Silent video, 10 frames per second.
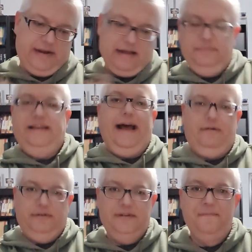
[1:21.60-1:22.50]
comes
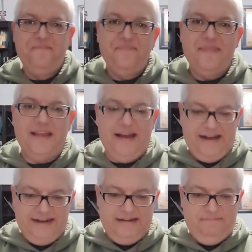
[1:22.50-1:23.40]
out.
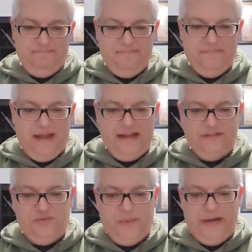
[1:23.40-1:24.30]

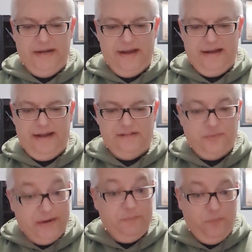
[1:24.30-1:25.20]
As we
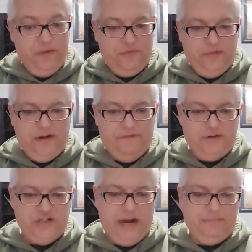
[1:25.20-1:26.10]
went through the
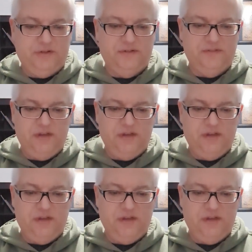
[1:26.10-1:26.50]
different chapters.